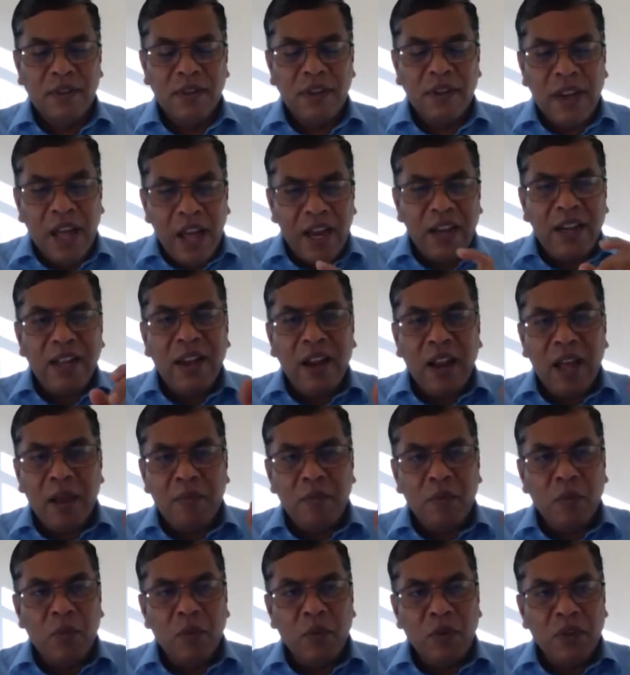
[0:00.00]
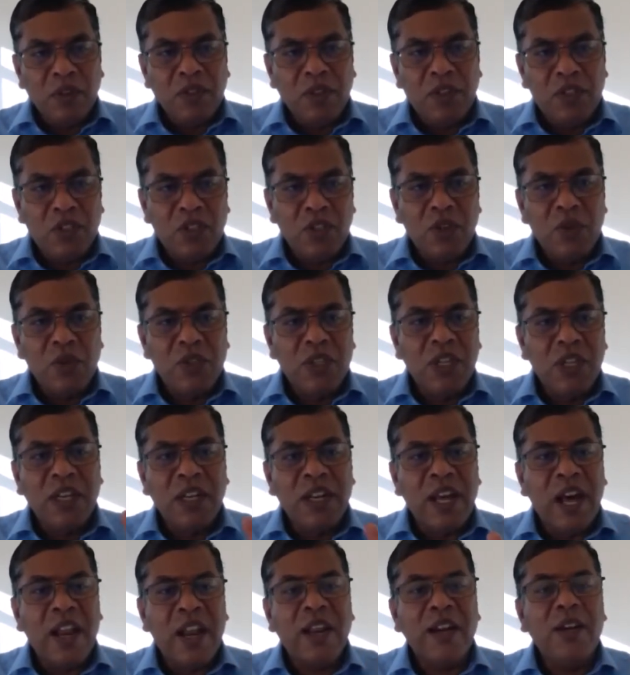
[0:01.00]
Daniel, I'm just using
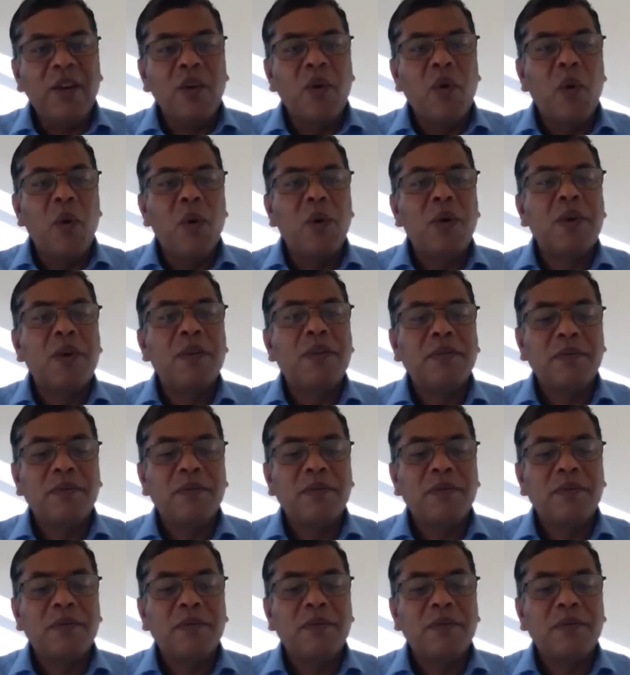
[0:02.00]
direct quote.